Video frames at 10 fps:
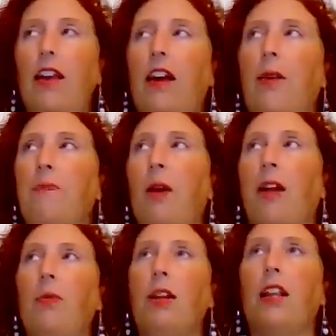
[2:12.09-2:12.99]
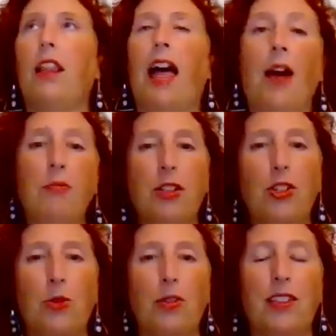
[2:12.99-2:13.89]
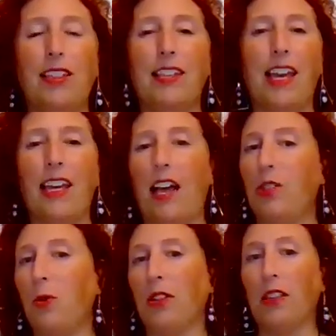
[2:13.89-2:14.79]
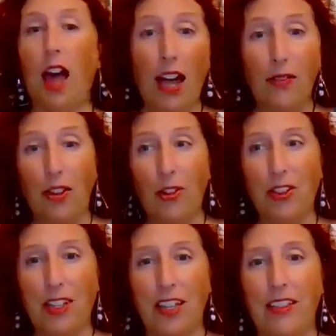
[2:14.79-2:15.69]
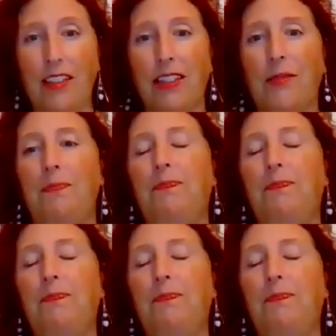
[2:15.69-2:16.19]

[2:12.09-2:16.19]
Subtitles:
But what it allowed me to do is to say yes to a lot of other things.